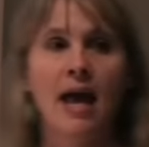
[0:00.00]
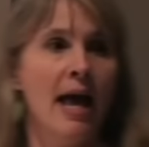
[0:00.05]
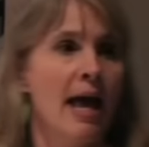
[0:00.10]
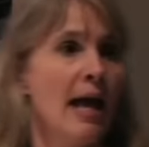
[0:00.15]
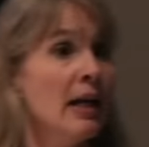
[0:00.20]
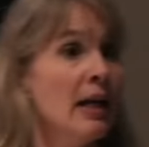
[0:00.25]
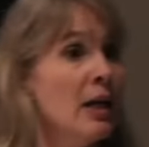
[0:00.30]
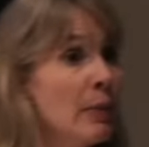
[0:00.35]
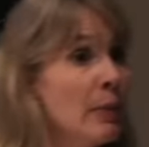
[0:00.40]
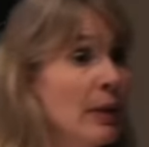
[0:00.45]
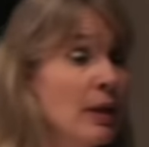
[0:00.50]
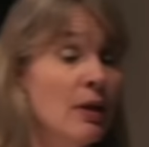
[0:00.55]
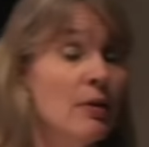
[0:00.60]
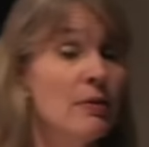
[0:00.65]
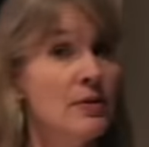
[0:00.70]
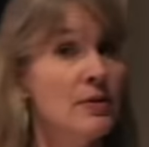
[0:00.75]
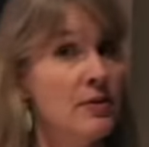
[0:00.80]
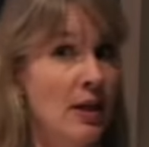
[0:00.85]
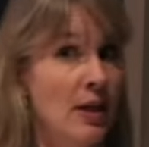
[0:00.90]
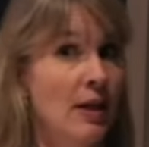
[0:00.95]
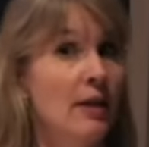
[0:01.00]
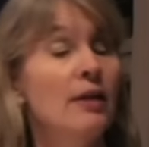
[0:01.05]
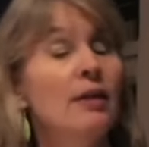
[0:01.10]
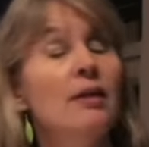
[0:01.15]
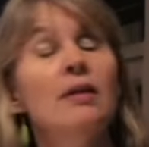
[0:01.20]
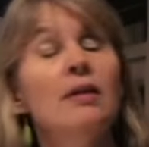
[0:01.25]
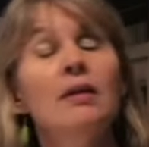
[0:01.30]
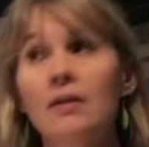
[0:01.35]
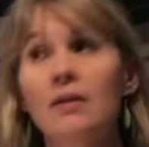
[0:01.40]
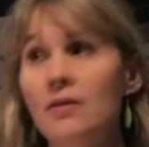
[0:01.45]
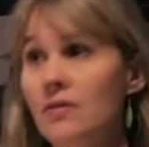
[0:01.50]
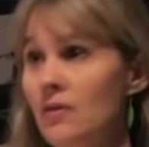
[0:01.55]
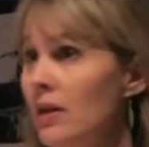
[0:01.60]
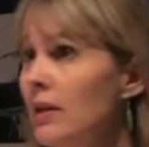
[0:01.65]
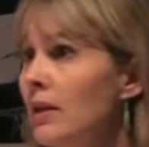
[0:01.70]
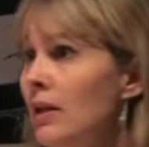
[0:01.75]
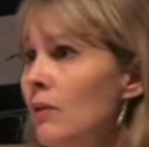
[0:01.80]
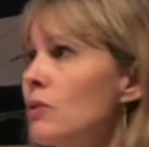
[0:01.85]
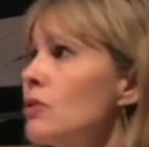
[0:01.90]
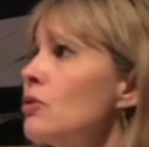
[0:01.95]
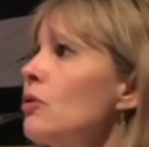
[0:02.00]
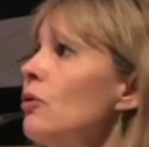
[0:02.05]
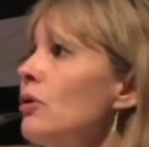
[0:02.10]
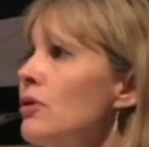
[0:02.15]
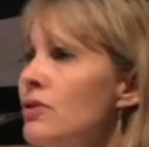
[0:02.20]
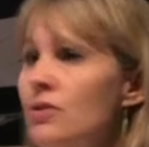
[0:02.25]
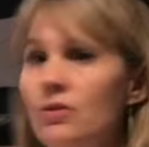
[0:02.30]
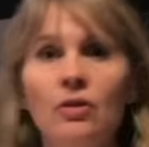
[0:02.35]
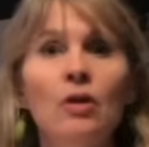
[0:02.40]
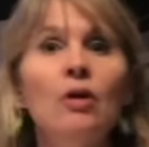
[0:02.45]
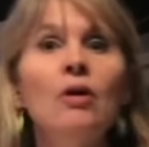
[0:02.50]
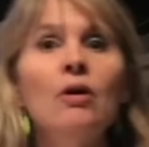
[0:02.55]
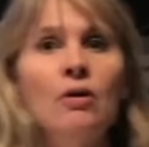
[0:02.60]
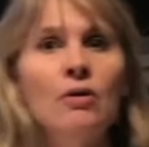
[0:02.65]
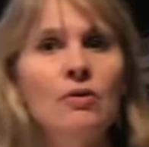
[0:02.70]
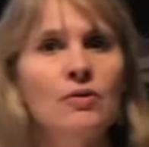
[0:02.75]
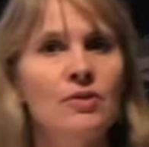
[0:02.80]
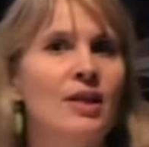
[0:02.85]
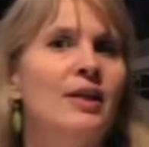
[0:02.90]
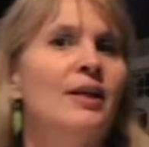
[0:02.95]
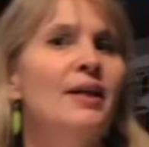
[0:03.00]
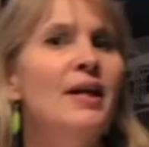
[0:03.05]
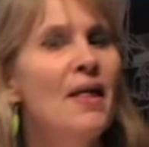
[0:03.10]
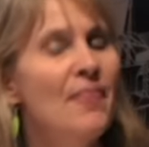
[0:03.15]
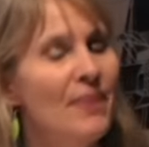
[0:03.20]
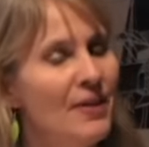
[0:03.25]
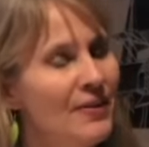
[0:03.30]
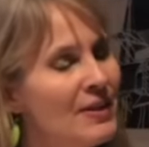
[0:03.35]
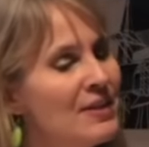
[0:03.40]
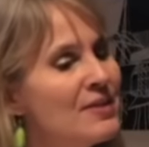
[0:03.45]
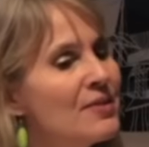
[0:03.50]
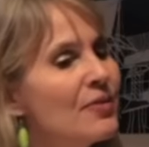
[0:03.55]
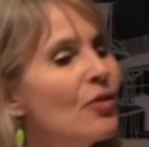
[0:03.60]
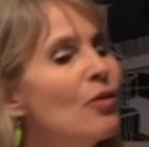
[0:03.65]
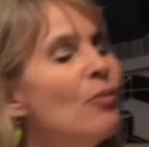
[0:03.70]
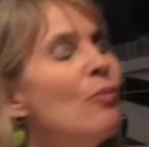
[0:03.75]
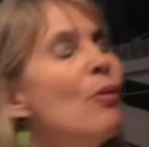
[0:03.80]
Anybody who has taken a sign language course knows that these are the